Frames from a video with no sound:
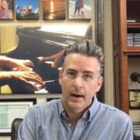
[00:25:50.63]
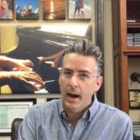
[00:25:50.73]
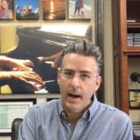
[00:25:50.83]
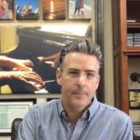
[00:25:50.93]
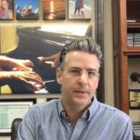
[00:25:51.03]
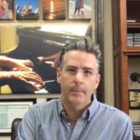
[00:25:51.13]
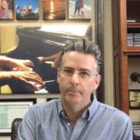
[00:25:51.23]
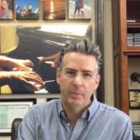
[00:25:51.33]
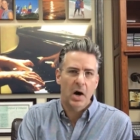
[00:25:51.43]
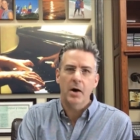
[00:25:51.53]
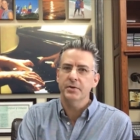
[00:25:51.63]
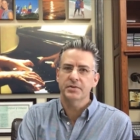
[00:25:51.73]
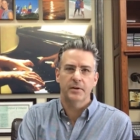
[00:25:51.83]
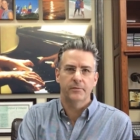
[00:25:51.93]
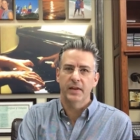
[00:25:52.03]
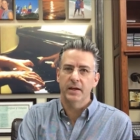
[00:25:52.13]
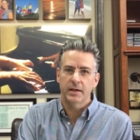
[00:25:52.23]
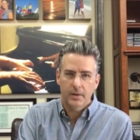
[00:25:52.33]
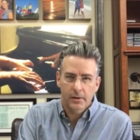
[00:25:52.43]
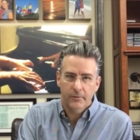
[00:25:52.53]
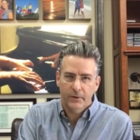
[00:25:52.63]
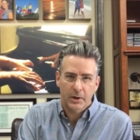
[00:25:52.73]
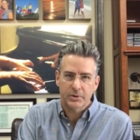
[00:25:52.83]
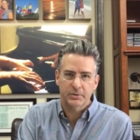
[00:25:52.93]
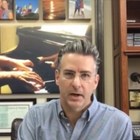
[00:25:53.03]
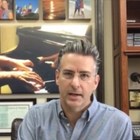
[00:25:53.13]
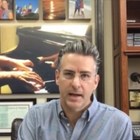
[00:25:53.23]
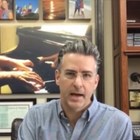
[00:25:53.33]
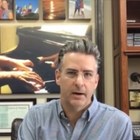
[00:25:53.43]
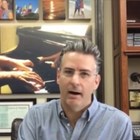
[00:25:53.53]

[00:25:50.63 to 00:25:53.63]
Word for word: I'm the boss of the universe right now.